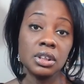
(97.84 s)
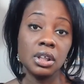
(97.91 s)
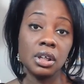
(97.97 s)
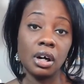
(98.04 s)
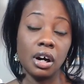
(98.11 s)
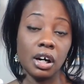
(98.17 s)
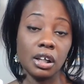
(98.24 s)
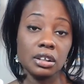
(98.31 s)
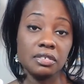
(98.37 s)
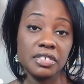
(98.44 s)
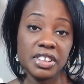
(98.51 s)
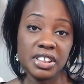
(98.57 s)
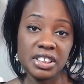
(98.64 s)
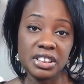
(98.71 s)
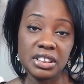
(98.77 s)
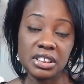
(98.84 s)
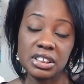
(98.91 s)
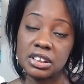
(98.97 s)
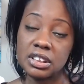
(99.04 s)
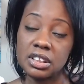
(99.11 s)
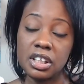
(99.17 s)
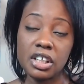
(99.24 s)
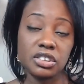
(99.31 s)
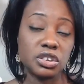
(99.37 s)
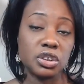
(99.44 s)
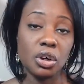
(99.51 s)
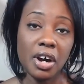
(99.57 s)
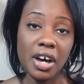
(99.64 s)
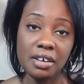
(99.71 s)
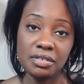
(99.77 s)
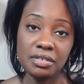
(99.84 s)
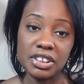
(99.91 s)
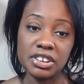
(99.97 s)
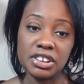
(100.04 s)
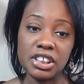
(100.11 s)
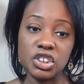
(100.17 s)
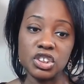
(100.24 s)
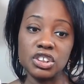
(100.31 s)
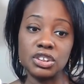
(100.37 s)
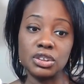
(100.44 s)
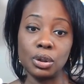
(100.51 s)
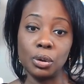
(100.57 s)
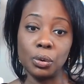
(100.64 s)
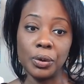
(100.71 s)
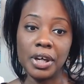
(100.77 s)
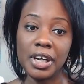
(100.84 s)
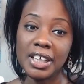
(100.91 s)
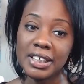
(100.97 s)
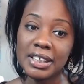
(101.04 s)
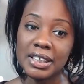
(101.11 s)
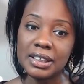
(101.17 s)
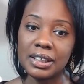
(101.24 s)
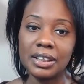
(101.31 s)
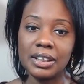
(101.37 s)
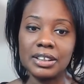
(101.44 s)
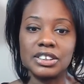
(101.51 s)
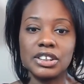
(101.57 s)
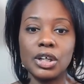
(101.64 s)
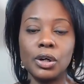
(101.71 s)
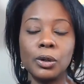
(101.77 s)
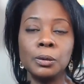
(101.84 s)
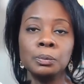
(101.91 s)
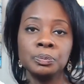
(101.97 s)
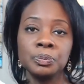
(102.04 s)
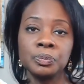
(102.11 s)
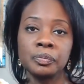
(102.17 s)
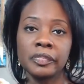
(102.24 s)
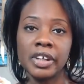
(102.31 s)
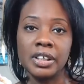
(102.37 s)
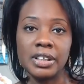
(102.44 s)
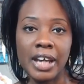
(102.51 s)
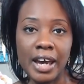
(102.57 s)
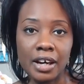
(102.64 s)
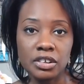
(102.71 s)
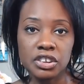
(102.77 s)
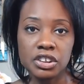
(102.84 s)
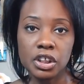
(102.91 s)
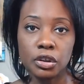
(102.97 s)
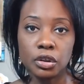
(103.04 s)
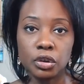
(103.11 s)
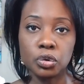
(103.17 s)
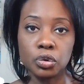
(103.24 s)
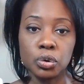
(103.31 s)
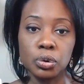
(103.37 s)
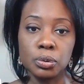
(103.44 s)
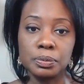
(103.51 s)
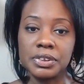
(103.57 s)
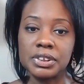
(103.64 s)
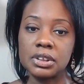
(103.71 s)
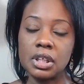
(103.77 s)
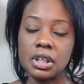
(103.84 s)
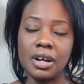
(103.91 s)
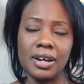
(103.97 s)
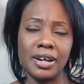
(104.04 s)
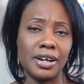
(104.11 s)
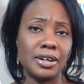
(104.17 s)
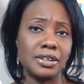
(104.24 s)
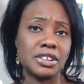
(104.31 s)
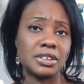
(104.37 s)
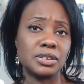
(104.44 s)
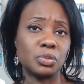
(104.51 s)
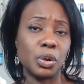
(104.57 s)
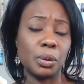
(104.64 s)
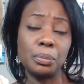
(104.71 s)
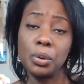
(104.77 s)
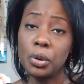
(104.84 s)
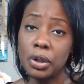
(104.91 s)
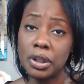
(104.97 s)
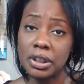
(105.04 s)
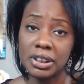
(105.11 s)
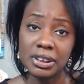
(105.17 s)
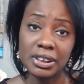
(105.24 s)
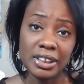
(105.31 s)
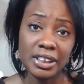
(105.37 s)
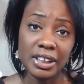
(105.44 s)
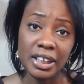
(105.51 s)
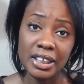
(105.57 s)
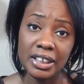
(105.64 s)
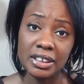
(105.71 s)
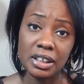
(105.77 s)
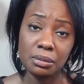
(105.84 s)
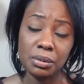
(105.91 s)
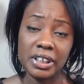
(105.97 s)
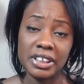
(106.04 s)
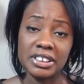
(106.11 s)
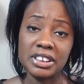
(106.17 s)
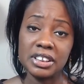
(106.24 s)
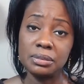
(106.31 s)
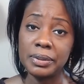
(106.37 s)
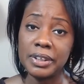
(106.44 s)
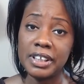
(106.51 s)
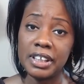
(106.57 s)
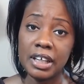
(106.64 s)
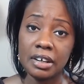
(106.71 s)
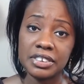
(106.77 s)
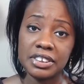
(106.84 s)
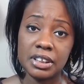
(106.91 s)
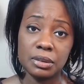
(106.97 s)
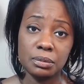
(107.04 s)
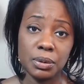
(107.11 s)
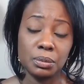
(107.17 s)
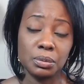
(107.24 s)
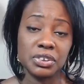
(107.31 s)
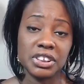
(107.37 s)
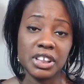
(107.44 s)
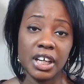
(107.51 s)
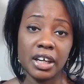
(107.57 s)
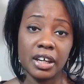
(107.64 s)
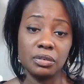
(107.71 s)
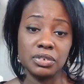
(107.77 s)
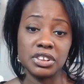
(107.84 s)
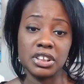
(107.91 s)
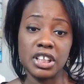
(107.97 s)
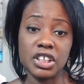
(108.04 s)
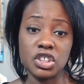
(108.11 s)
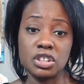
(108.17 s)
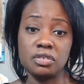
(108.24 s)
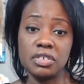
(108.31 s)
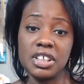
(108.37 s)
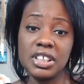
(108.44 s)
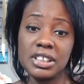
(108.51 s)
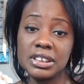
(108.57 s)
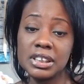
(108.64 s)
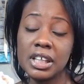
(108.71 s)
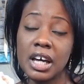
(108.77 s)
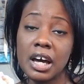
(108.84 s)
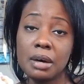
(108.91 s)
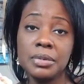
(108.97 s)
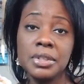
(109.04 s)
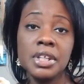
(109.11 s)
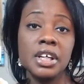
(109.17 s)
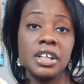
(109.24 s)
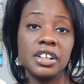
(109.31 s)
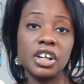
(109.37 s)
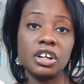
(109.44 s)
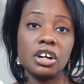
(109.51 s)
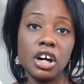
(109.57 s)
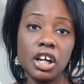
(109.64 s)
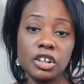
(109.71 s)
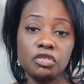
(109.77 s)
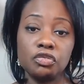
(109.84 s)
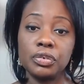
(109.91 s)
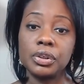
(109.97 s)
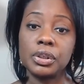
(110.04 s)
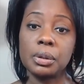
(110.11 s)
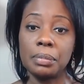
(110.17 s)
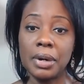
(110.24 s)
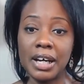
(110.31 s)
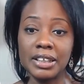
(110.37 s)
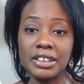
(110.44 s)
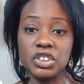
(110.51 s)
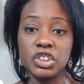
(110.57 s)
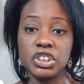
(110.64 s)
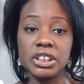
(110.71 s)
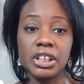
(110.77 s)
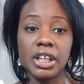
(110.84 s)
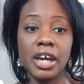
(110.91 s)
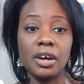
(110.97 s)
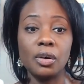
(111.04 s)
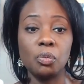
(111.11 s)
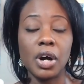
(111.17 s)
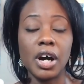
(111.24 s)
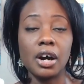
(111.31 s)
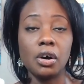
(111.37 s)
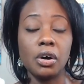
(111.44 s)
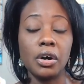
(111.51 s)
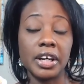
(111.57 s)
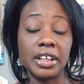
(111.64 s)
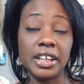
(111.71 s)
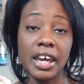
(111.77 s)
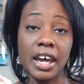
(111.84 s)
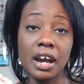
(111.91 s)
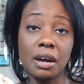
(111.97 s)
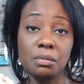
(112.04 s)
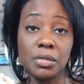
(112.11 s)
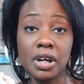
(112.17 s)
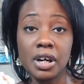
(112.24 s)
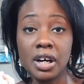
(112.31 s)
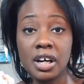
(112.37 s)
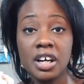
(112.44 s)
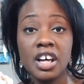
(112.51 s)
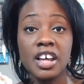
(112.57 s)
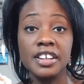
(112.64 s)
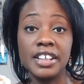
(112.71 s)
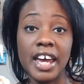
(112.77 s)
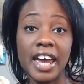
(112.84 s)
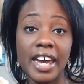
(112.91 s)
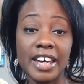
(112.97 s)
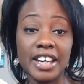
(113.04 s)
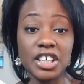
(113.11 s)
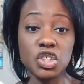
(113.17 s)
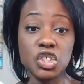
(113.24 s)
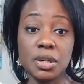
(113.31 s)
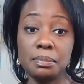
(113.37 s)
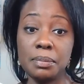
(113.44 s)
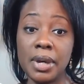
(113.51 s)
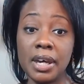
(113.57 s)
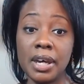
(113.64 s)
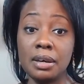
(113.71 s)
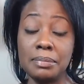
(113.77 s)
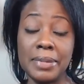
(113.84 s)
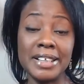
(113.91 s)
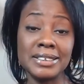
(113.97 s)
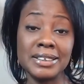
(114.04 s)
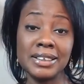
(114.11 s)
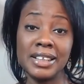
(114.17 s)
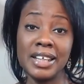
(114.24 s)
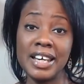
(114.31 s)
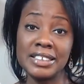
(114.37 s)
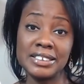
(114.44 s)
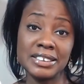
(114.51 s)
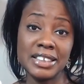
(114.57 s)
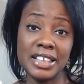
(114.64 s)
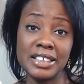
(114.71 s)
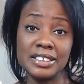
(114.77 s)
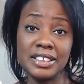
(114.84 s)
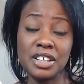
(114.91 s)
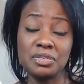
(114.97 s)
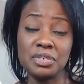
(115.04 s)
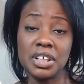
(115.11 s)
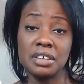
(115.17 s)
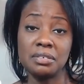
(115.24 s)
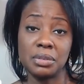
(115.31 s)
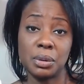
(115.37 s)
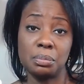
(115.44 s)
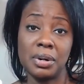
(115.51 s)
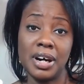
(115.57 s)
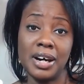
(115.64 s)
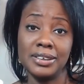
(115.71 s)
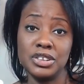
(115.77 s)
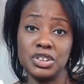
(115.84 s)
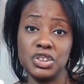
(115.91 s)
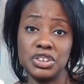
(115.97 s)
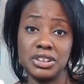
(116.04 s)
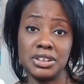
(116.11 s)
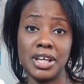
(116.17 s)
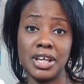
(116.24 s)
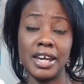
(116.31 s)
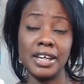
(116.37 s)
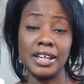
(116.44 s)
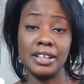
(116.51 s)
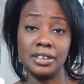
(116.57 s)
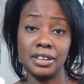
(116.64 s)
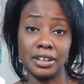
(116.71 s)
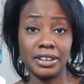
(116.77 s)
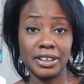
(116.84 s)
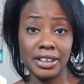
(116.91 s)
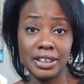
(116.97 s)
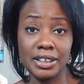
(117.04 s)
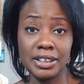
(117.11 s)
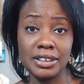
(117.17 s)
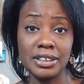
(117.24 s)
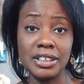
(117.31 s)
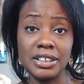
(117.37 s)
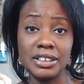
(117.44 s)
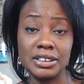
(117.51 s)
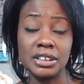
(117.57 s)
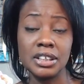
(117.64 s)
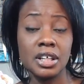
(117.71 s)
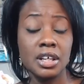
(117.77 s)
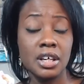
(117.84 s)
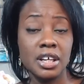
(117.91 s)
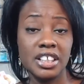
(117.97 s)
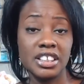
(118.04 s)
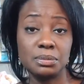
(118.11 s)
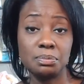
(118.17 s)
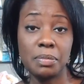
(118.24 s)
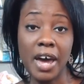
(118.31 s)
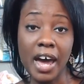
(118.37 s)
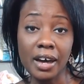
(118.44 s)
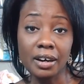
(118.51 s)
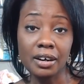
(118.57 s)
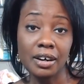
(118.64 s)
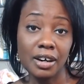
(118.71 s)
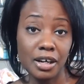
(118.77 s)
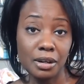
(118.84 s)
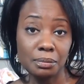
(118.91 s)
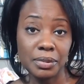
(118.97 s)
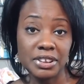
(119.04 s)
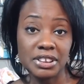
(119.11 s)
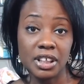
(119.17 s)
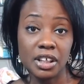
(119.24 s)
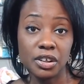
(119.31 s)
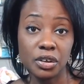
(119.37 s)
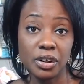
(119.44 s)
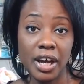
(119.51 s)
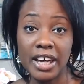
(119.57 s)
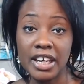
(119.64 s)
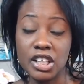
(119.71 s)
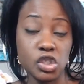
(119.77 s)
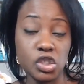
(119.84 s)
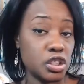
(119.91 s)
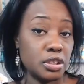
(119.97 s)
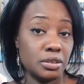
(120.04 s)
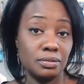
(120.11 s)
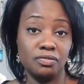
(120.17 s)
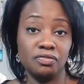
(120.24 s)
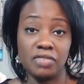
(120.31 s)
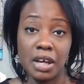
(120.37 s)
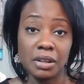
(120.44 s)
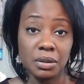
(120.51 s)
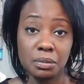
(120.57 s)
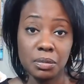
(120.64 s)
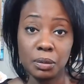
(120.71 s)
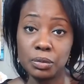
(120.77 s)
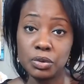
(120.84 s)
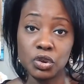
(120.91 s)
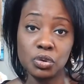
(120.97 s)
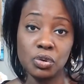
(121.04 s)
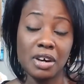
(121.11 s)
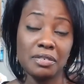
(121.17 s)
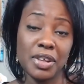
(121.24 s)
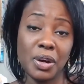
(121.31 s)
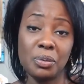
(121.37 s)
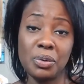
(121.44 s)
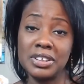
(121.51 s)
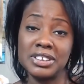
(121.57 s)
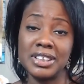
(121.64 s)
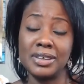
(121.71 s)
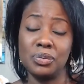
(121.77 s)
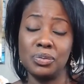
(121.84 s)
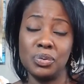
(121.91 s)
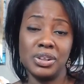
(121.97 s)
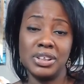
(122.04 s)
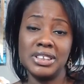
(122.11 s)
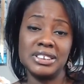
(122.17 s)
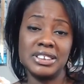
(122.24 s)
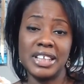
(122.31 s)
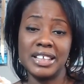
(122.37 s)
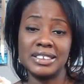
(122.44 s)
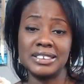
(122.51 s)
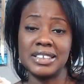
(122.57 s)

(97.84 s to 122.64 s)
all of this, there's no evidence that she stole anything. So now certain groups, reportedly the NAACP, I've seen people say it was a Nation of Islam, they're calling for an apology. And while on camera, the Asian man basically hesitated to even give an apology. And again, his backup, his other Asian family members, whoever they were, said, well, it takes